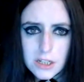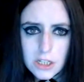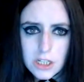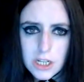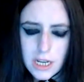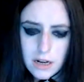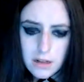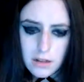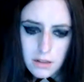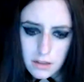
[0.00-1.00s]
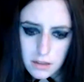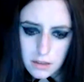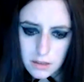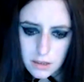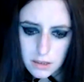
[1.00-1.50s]
channel.
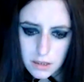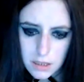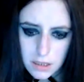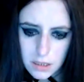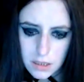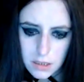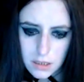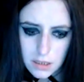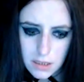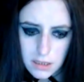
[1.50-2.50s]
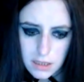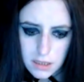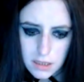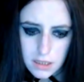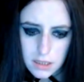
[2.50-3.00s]
Let's
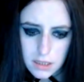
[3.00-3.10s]
see.